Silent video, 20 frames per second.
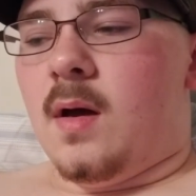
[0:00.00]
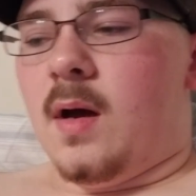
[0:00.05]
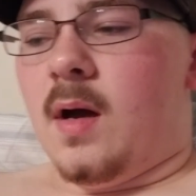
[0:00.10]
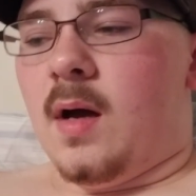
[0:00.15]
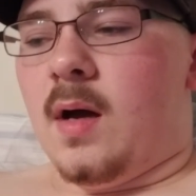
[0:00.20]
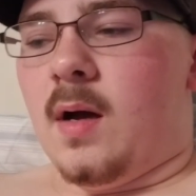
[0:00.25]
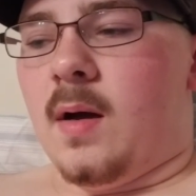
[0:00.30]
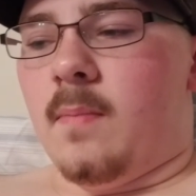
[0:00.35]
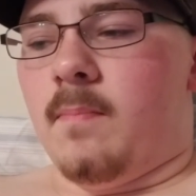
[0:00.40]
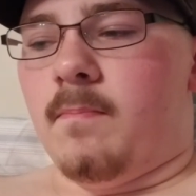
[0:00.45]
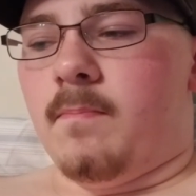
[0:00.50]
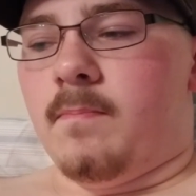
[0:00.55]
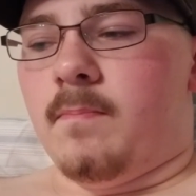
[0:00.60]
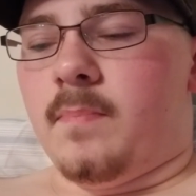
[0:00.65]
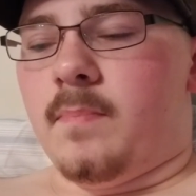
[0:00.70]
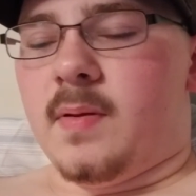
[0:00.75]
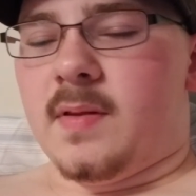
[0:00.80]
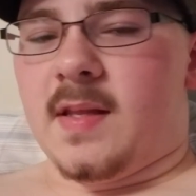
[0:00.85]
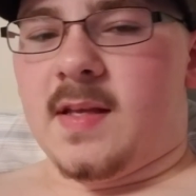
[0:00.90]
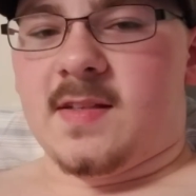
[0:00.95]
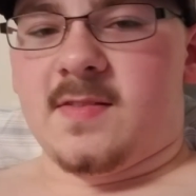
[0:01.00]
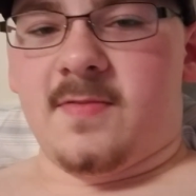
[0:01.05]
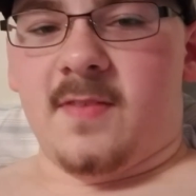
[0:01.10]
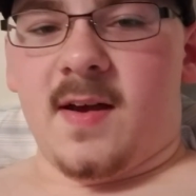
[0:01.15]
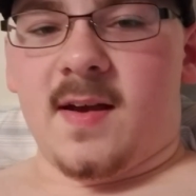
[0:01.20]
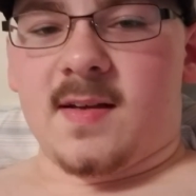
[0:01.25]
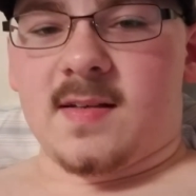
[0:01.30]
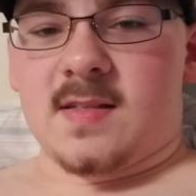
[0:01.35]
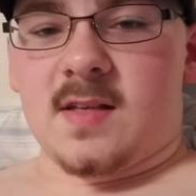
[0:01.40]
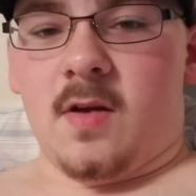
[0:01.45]
but that's fine,
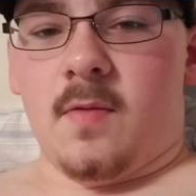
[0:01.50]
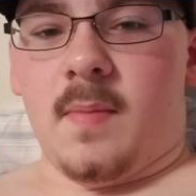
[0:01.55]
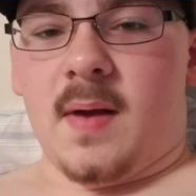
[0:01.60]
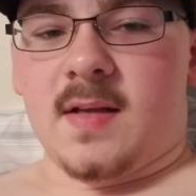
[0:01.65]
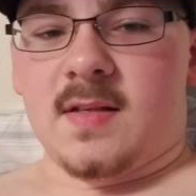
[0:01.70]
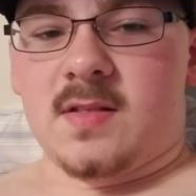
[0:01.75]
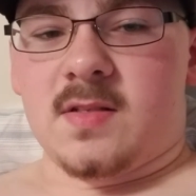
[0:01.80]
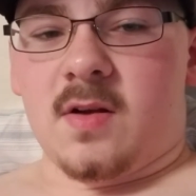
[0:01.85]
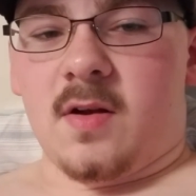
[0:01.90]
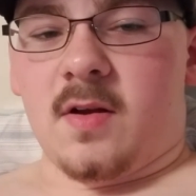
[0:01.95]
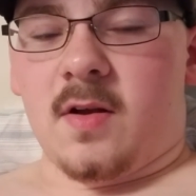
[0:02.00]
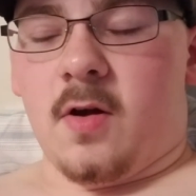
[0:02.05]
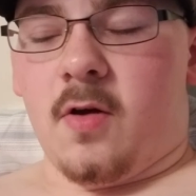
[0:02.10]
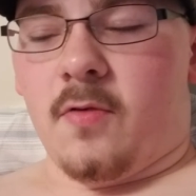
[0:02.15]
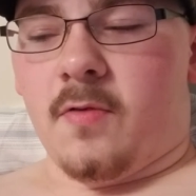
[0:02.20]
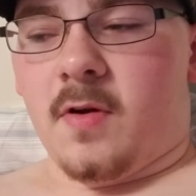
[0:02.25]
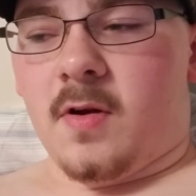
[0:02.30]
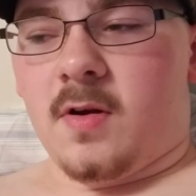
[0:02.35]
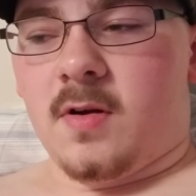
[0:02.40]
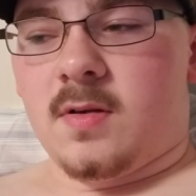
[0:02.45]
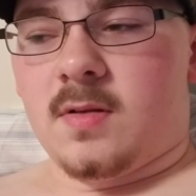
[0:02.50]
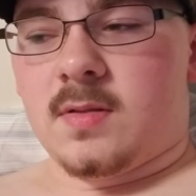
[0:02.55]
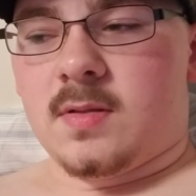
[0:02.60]
because I don't mind starting over.